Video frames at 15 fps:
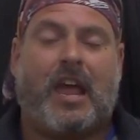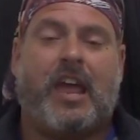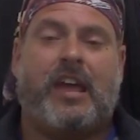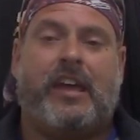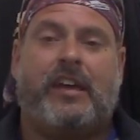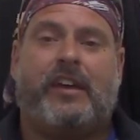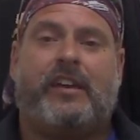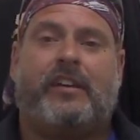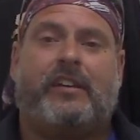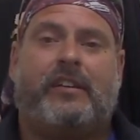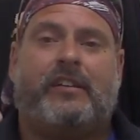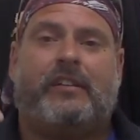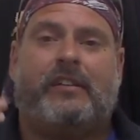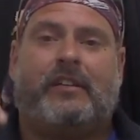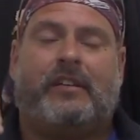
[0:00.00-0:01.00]

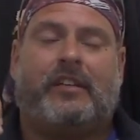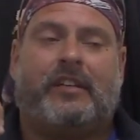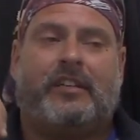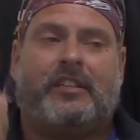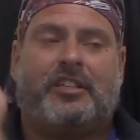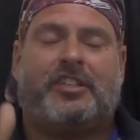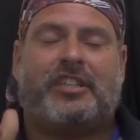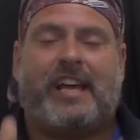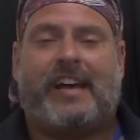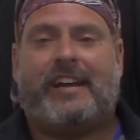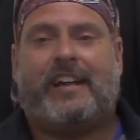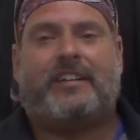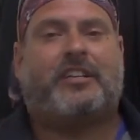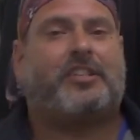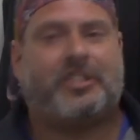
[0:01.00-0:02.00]
And shout
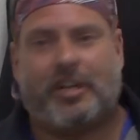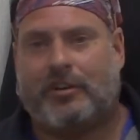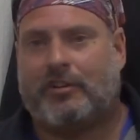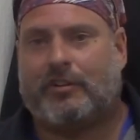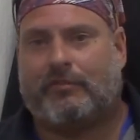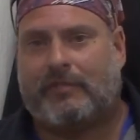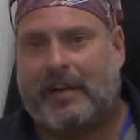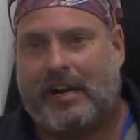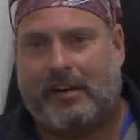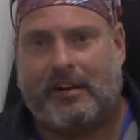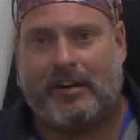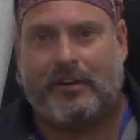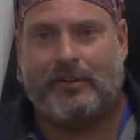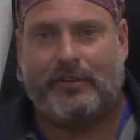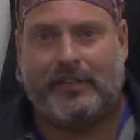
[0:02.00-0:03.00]
out to Joe
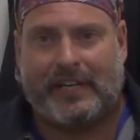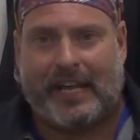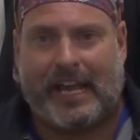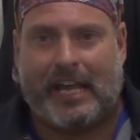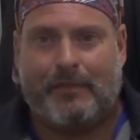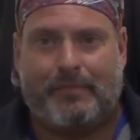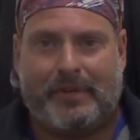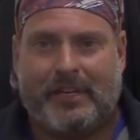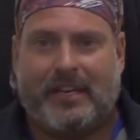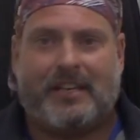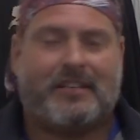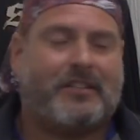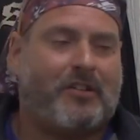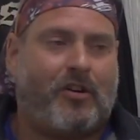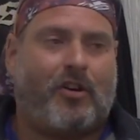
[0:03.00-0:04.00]
Guerrero and the A P
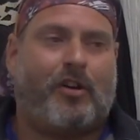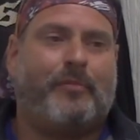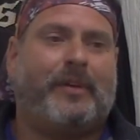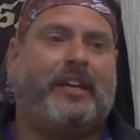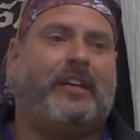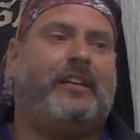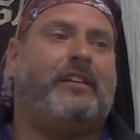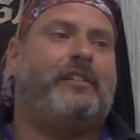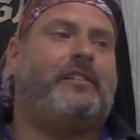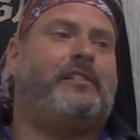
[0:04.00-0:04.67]
S Army,